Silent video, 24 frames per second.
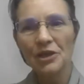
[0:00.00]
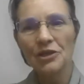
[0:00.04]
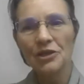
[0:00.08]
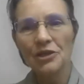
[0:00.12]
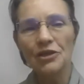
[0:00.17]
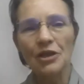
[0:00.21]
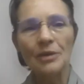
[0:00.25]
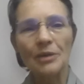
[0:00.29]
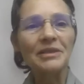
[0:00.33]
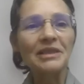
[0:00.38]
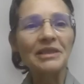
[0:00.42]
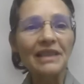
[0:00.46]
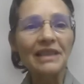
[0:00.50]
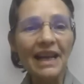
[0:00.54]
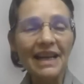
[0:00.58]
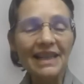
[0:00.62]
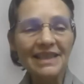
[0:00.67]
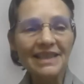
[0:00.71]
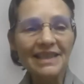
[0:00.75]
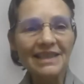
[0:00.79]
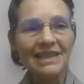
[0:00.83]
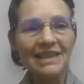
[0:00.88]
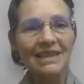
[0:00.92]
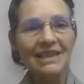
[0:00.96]
So I'm
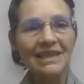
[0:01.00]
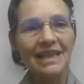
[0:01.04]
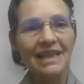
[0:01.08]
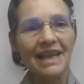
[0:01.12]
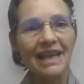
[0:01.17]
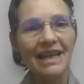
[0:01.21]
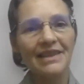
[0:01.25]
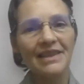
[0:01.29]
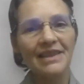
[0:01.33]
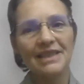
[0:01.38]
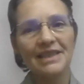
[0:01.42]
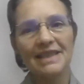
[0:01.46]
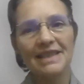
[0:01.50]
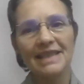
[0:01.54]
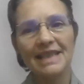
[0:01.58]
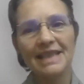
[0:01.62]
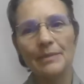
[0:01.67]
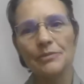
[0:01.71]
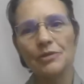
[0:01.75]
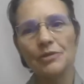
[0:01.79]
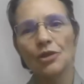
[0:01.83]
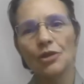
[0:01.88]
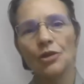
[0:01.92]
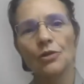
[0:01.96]
delighted today that
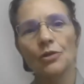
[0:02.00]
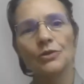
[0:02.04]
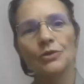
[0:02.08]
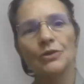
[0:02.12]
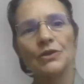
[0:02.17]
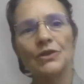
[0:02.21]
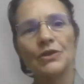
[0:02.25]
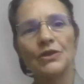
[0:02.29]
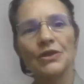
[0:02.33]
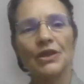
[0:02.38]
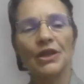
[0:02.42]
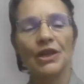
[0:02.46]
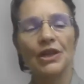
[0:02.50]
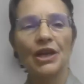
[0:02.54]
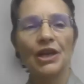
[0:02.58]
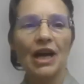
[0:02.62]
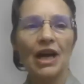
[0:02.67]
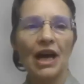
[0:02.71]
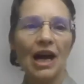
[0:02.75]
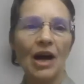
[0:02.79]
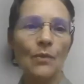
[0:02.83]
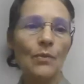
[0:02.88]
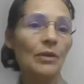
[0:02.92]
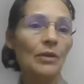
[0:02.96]
Sam Jones
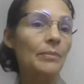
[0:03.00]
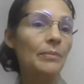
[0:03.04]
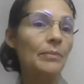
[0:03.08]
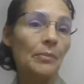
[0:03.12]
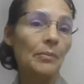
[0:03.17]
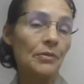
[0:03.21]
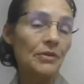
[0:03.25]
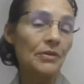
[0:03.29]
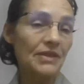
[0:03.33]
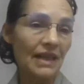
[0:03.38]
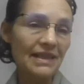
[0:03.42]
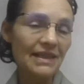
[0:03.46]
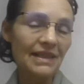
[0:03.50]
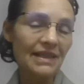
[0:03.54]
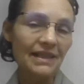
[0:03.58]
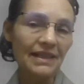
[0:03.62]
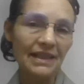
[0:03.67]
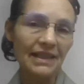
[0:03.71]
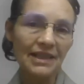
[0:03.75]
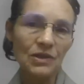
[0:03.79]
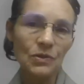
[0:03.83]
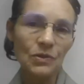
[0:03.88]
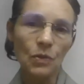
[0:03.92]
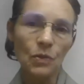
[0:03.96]
uh, will be
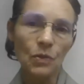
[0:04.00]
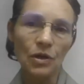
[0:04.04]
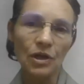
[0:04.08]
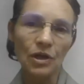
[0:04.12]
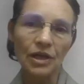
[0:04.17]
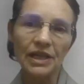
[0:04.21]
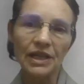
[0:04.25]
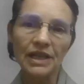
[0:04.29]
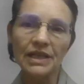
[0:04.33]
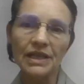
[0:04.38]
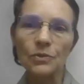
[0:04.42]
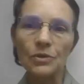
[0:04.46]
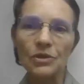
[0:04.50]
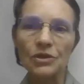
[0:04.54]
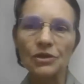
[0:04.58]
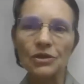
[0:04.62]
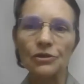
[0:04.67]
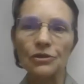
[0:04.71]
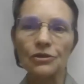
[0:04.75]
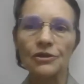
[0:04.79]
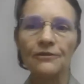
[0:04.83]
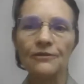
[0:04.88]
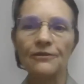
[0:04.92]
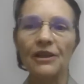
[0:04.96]
presenting his work. He's a
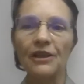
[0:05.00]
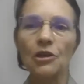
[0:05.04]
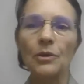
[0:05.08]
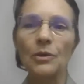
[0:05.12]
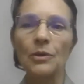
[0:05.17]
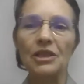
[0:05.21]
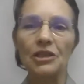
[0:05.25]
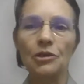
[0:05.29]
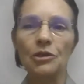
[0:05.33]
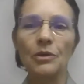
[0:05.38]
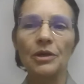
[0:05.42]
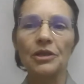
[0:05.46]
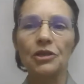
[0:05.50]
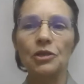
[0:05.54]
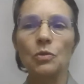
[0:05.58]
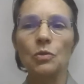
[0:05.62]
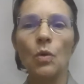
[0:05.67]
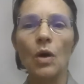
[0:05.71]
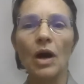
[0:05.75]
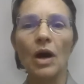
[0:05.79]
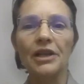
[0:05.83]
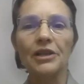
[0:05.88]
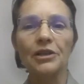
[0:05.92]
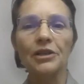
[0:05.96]
research fellow at UNU
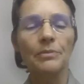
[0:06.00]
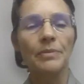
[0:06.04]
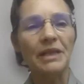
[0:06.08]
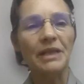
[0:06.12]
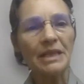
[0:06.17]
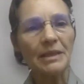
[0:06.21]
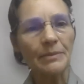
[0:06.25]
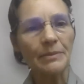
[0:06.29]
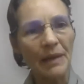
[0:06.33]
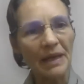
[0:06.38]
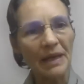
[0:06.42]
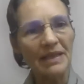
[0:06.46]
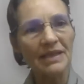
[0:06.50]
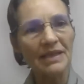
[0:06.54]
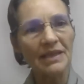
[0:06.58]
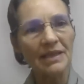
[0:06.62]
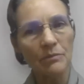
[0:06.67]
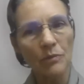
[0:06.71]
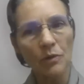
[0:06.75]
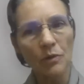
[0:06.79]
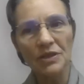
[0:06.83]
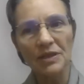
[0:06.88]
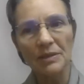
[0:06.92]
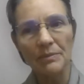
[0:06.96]
WIDER, but he's based
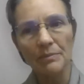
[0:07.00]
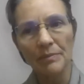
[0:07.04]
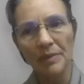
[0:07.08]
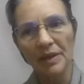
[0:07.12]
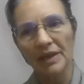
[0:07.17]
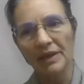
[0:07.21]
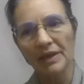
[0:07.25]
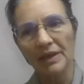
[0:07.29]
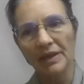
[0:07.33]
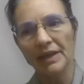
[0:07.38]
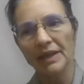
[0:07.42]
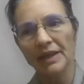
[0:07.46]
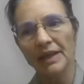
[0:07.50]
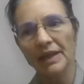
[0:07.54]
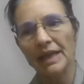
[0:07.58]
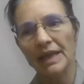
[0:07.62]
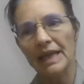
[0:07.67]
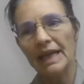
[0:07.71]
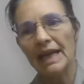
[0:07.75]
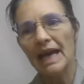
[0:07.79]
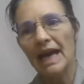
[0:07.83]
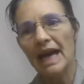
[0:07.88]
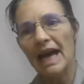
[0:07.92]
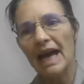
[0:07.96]
in Mozambique
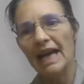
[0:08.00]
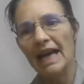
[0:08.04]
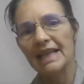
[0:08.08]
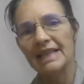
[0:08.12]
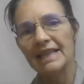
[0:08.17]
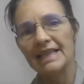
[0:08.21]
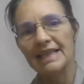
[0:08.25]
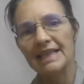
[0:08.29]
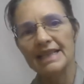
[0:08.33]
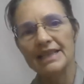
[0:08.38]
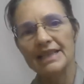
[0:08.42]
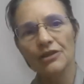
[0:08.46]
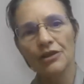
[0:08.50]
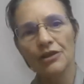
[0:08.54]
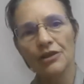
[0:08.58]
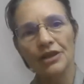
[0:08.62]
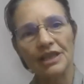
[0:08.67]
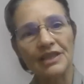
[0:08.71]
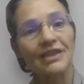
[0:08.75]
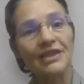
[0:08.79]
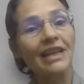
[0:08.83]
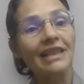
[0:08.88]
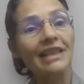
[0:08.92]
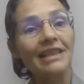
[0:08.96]
and he's on
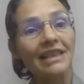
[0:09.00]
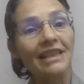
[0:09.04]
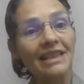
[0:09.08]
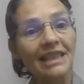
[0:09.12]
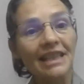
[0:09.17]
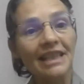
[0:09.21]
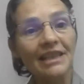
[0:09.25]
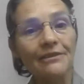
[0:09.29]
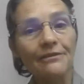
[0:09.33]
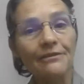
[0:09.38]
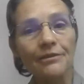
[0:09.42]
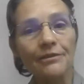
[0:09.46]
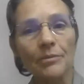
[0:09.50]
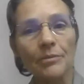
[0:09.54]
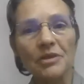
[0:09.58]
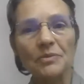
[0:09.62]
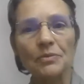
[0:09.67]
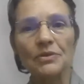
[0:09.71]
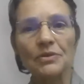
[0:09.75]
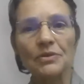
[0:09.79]
extended leave from his